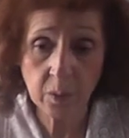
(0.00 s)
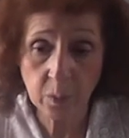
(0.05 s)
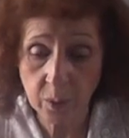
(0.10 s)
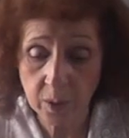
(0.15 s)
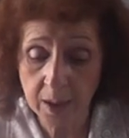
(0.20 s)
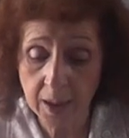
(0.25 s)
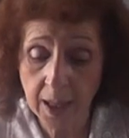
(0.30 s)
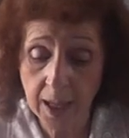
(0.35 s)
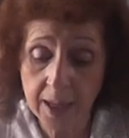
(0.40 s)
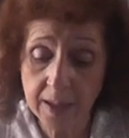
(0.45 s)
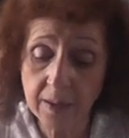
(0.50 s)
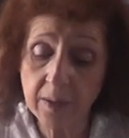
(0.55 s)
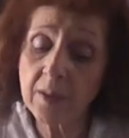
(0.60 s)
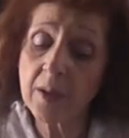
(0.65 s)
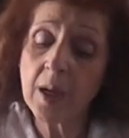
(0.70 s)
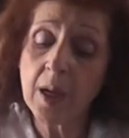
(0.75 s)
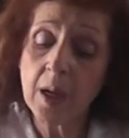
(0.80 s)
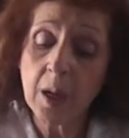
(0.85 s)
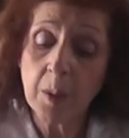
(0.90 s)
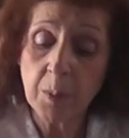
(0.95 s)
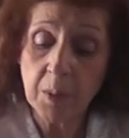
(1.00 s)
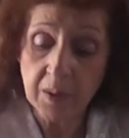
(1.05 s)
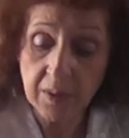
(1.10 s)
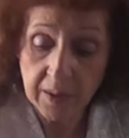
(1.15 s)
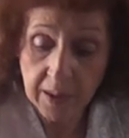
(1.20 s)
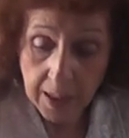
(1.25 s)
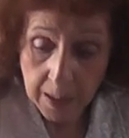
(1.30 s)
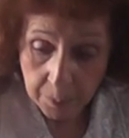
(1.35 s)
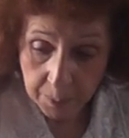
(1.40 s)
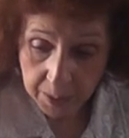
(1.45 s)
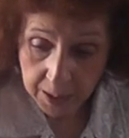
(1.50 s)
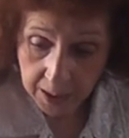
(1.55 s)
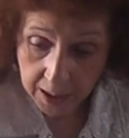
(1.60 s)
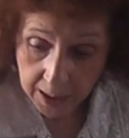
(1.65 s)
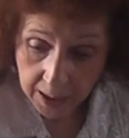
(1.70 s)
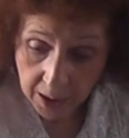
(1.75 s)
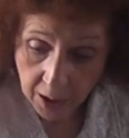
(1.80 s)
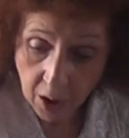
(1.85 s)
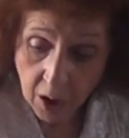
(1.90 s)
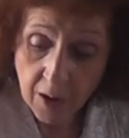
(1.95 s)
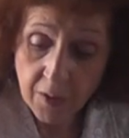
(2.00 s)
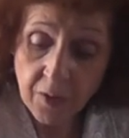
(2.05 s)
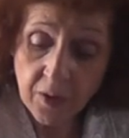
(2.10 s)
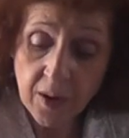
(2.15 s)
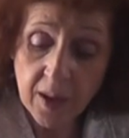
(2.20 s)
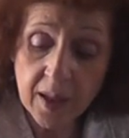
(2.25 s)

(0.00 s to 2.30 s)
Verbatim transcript: and realize Messiah being cut off